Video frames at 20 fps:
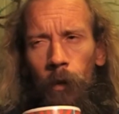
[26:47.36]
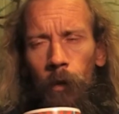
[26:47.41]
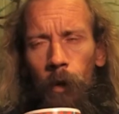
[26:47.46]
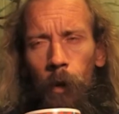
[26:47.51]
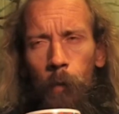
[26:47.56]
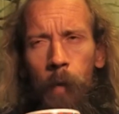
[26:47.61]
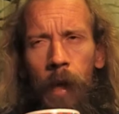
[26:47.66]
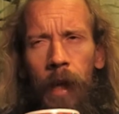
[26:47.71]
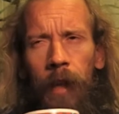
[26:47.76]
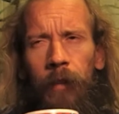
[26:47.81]

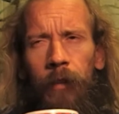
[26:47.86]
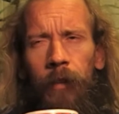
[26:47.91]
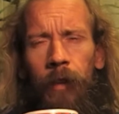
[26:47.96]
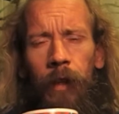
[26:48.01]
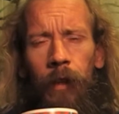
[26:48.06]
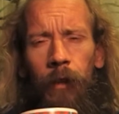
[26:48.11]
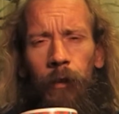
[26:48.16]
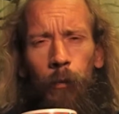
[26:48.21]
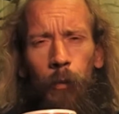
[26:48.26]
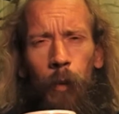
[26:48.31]

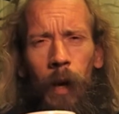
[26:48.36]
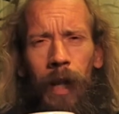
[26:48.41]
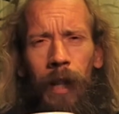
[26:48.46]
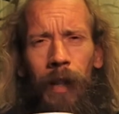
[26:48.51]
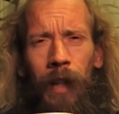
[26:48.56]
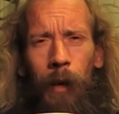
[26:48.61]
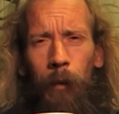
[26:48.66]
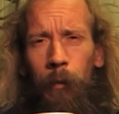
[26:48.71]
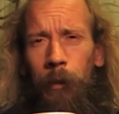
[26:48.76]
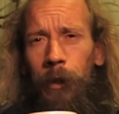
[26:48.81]
Amazing as well
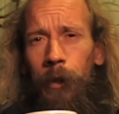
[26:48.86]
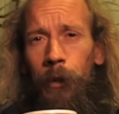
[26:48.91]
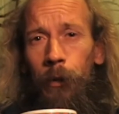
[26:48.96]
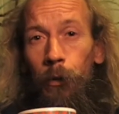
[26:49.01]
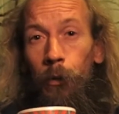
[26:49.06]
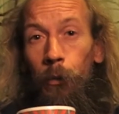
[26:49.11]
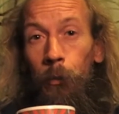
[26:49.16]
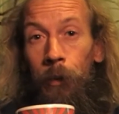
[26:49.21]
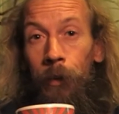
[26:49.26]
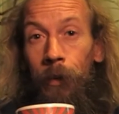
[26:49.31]
that we can
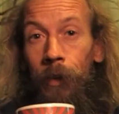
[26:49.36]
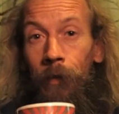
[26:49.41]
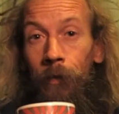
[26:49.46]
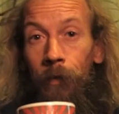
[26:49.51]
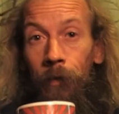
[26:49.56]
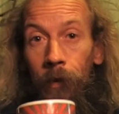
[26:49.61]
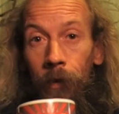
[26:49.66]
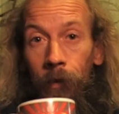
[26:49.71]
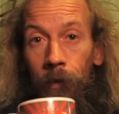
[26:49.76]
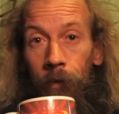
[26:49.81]
all be
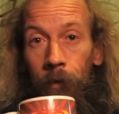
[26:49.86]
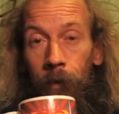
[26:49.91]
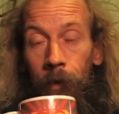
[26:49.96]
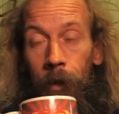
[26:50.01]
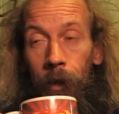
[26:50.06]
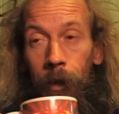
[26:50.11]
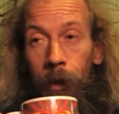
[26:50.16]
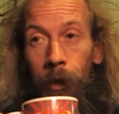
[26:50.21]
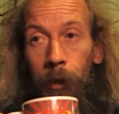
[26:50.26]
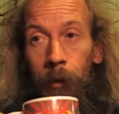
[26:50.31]
different
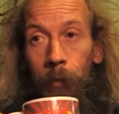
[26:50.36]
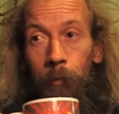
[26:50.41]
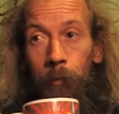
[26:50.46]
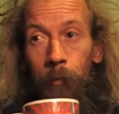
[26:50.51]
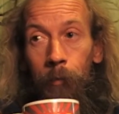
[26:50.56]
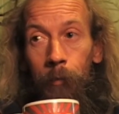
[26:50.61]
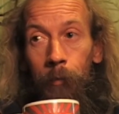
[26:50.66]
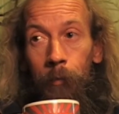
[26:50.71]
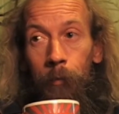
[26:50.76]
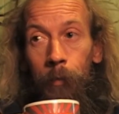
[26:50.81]

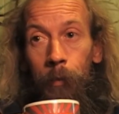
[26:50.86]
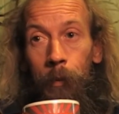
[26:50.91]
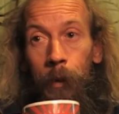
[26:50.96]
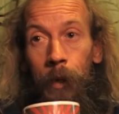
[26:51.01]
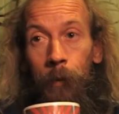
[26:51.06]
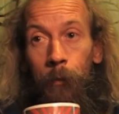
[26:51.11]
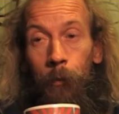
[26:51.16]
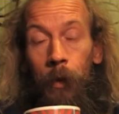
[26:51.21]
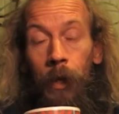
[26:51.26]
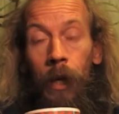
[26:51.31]

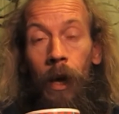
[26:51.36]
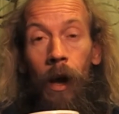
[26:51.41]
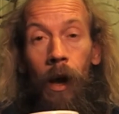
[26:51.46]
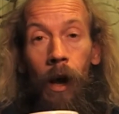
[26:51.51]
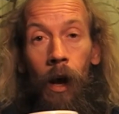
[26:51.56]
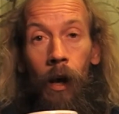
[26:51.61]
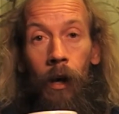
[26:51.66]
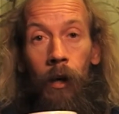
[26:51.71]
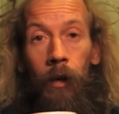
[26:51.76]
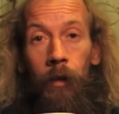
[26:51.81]
but we
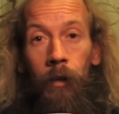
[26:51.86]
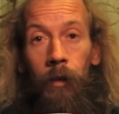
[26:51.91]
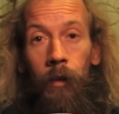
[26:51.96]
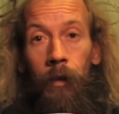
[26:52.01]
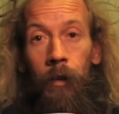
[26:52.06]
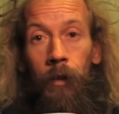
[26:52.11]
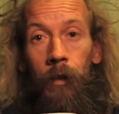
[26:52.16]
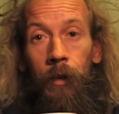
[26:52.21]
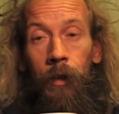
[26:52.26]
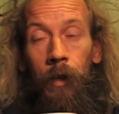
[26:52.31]
are.
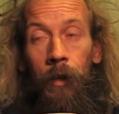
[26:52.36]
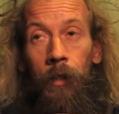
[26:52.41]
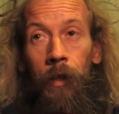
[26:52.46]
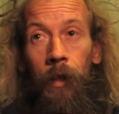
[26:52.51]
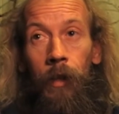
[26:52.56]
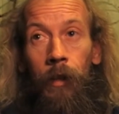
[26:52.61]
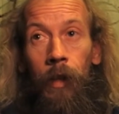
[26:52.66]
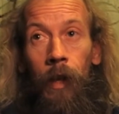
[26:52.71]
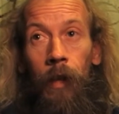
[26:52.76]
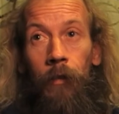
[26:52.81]
And I
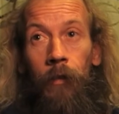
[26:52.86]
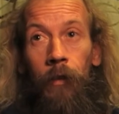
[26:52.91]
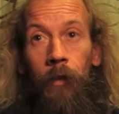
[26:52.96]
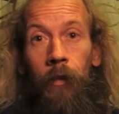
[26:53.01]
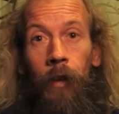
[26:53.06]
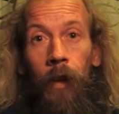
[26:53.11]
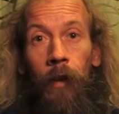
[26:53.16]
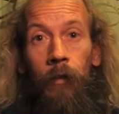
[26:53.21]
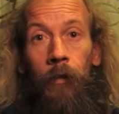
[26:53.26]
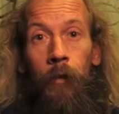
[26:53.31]
think that's a
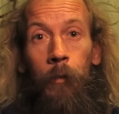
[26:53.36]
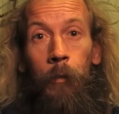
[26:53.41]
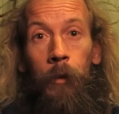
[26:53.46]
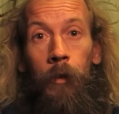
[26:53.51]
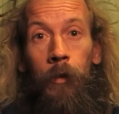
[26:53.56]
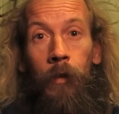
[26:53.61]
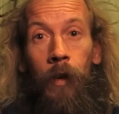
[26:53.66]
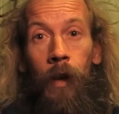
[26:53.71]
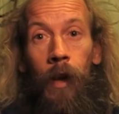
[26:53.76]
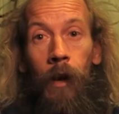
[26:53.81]

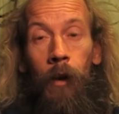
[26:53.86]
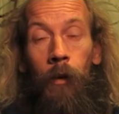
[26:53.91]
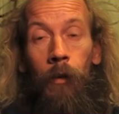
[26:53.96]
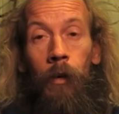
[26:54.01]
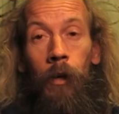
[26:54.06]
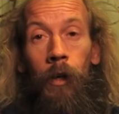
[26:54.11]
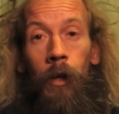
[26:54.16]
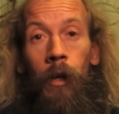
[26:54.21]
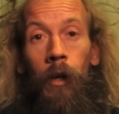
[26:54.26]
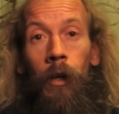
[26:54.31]
testament to how
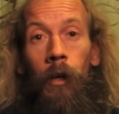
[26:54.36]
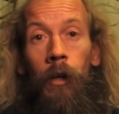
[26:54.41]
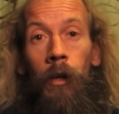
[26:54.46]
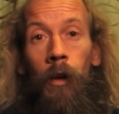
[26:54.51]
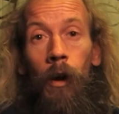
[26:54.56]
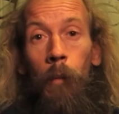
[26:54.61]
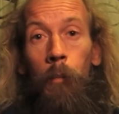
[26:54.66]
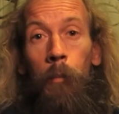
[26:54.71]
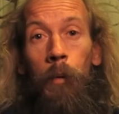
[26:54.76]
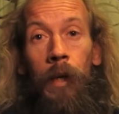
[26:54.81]

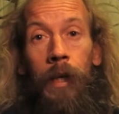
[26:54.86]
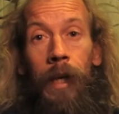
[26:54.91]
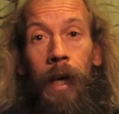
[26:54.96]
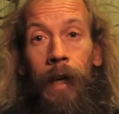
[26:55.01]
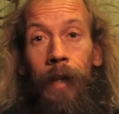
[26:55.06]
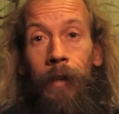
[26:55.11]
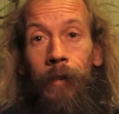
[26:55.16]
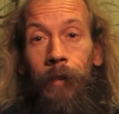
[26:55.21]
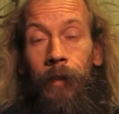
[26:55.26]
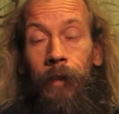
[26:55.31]

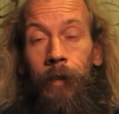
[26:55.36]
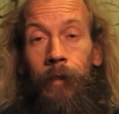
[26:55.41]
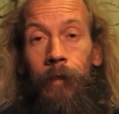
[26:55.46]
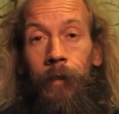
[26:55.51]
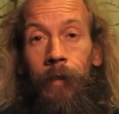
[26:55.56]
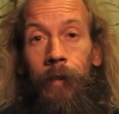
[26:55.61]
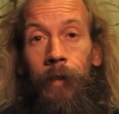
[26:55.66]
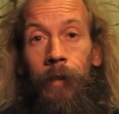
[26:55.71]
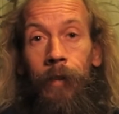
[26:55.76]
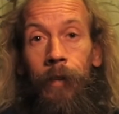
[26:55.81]
complicated
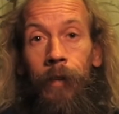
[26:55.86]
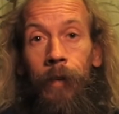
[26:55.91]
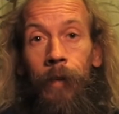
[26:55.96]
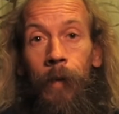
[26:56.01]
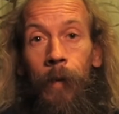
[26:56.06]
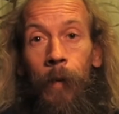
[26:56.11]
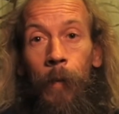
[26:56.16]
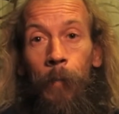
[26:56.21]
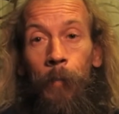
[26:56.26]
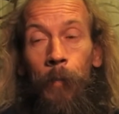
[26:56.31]

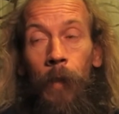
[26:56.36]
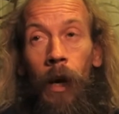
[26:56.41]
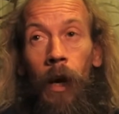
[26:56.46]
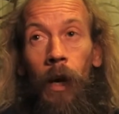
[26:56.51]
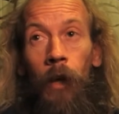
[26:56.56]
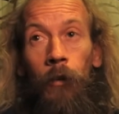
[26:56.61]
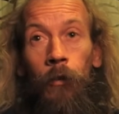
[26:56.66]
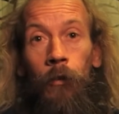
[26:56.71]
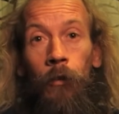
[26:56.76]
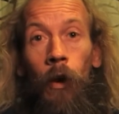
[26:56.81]

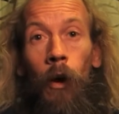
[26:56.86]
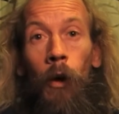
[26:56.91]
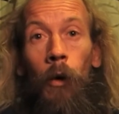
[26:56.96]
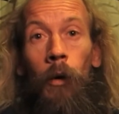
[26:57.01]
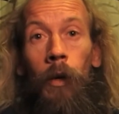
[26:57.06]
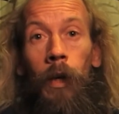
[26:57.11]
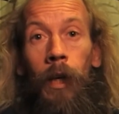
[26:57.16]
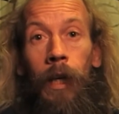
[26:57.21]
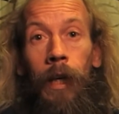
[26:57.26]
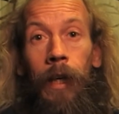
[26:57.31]
our
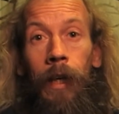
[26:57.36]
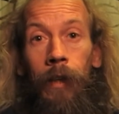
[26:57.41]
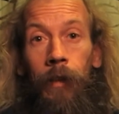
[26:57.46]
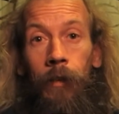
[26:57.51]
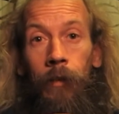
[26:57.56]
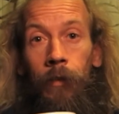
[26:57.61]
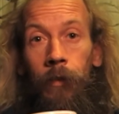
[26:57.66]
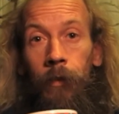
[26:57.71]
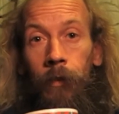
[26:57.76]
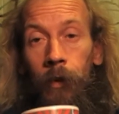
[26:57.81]
soul
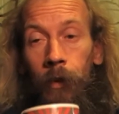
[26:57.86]
is.